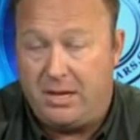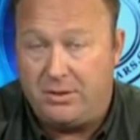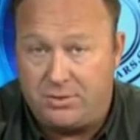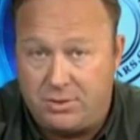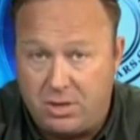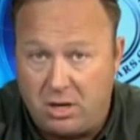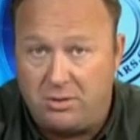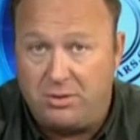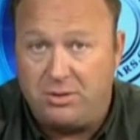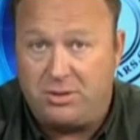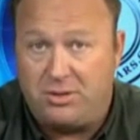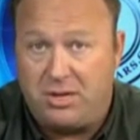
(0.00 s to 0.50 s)

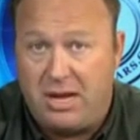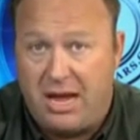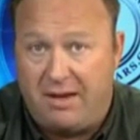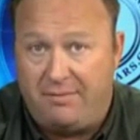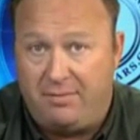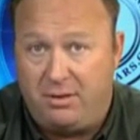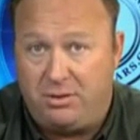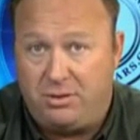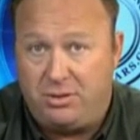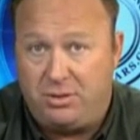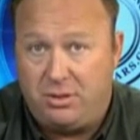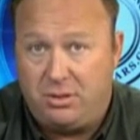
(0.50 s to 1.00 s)
And so does
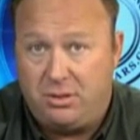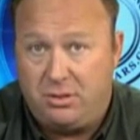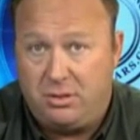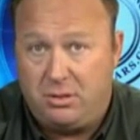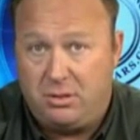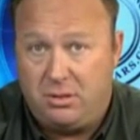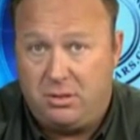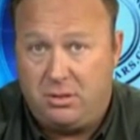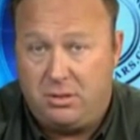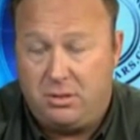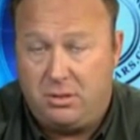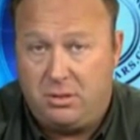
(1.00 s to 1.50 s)
Savage.
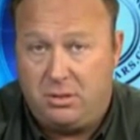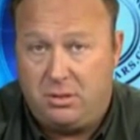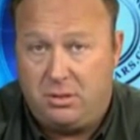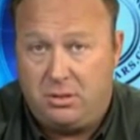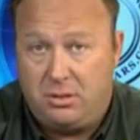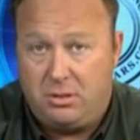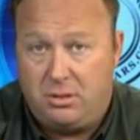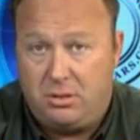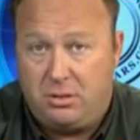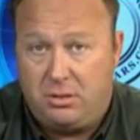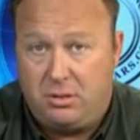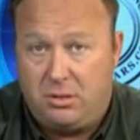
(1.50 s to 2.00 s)

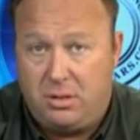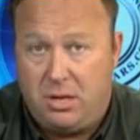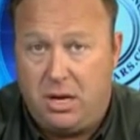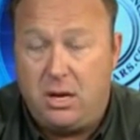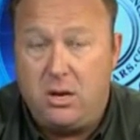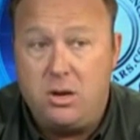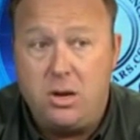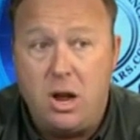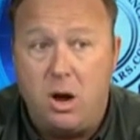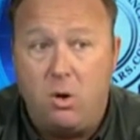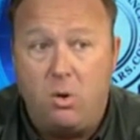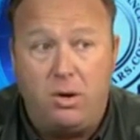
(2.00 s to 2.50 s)

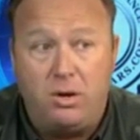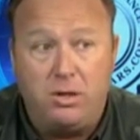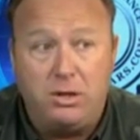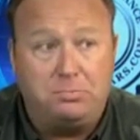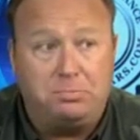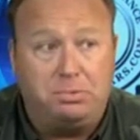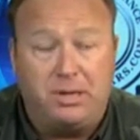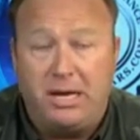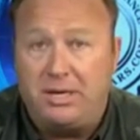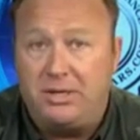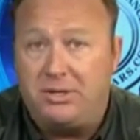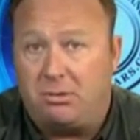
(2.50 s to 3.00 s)
And no
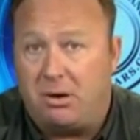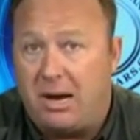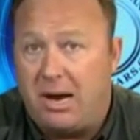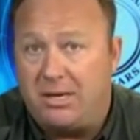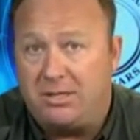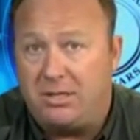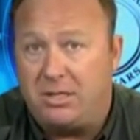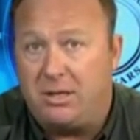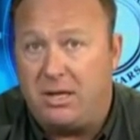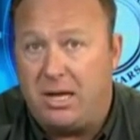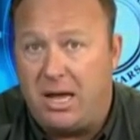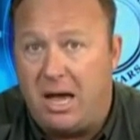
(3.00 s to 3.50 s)
one is
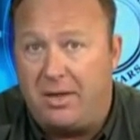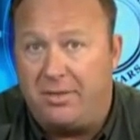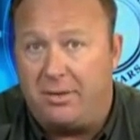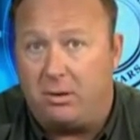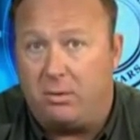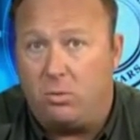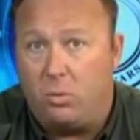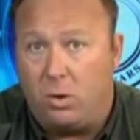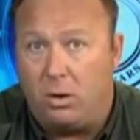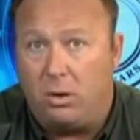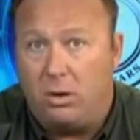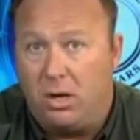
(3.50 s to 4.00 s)
plagiarizing the
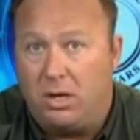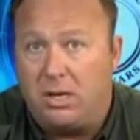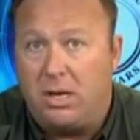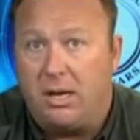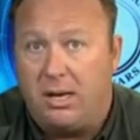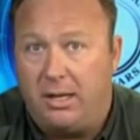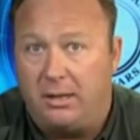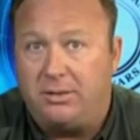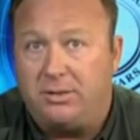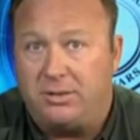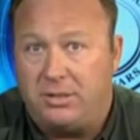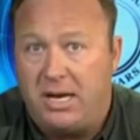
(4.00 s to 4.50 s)
other. We're
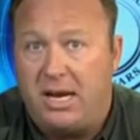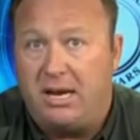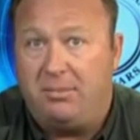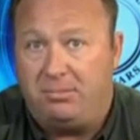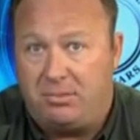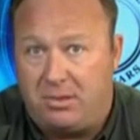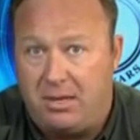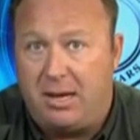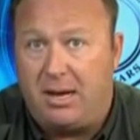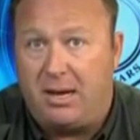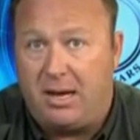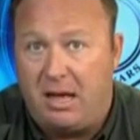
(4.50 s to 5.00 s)
looking at the
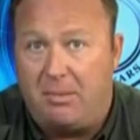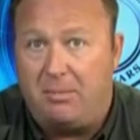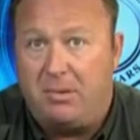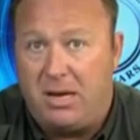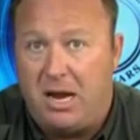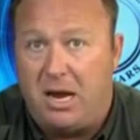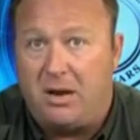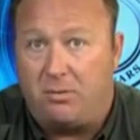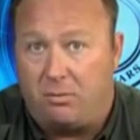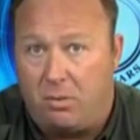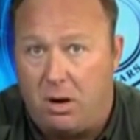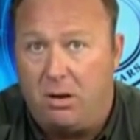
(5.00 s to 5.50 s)
same thing
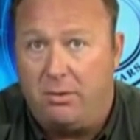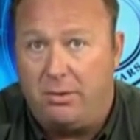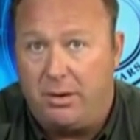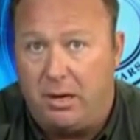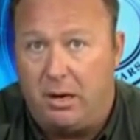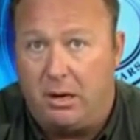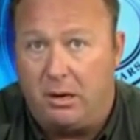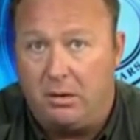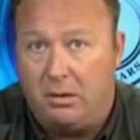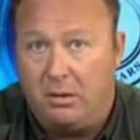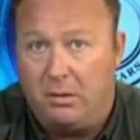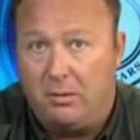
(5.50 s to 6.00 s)
coming down the
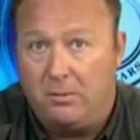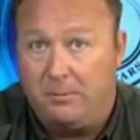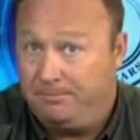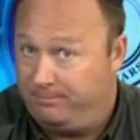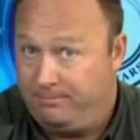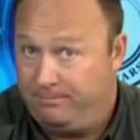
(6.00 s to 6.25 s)
road here.